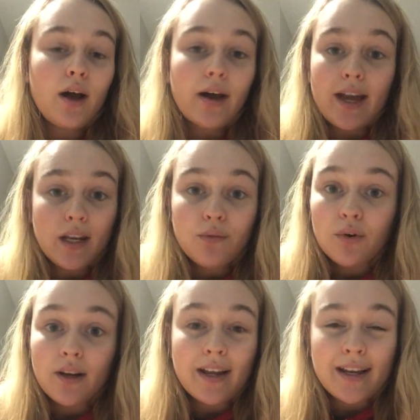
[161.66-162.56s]
any
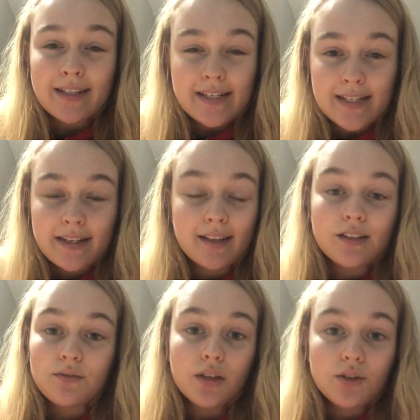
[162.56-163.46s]
route in any detail, I
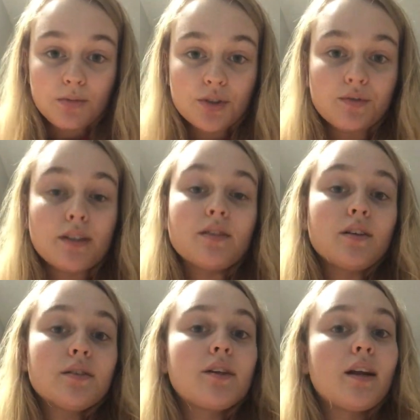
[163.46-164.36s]
didn't really do much
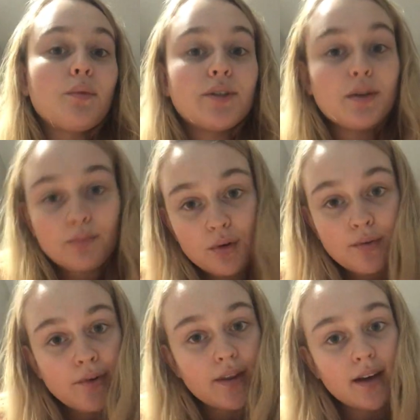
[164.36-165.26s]
research, and I want to improve
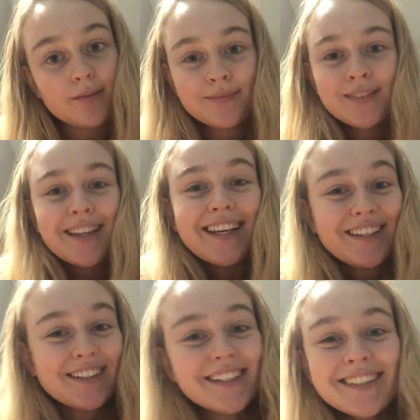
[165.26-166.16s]
on that. Thank
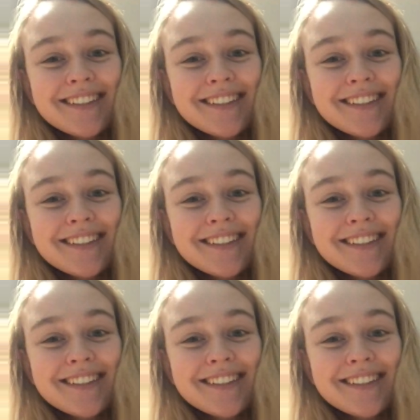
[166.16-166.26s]
you.